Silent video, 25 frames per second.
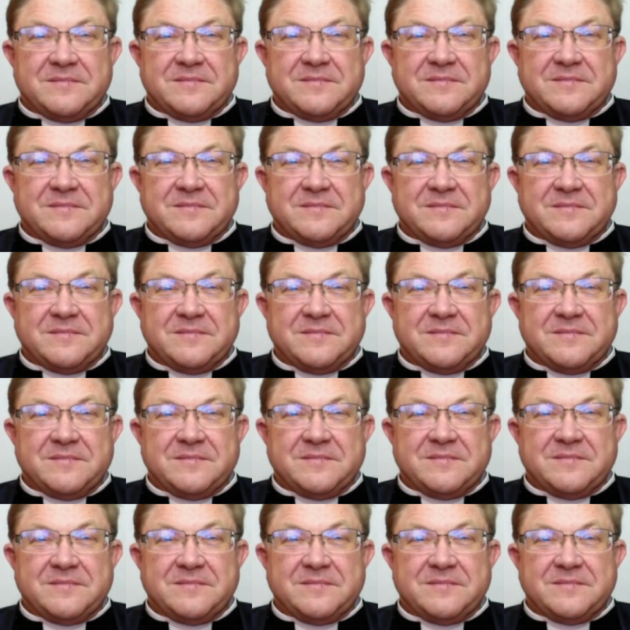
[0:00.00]

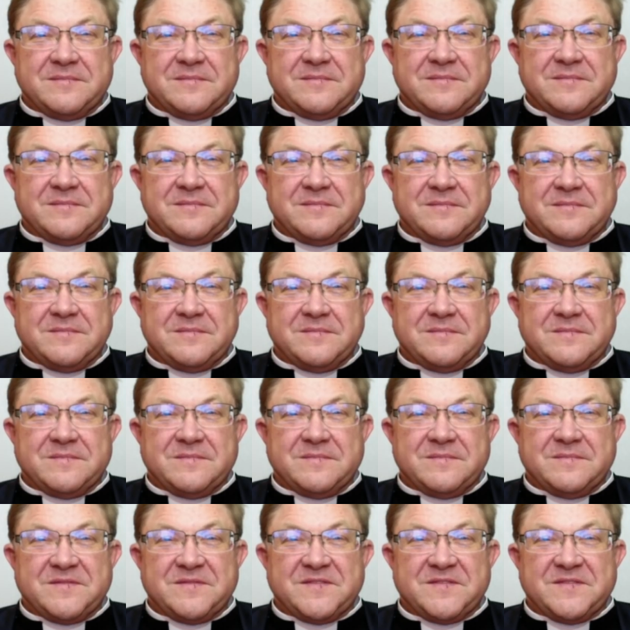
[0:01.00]

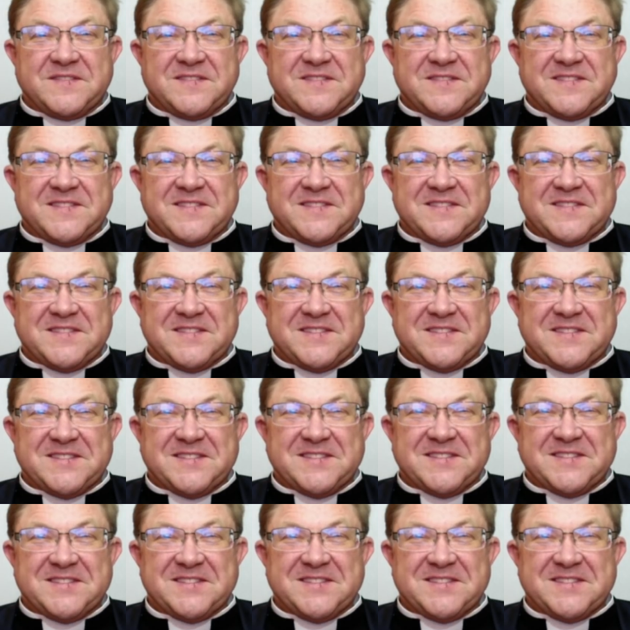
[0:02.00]

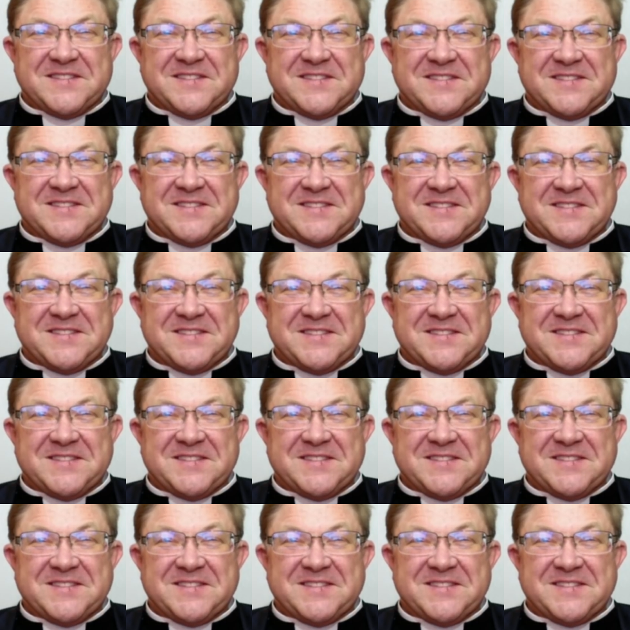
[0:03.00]
This person isn't speaking.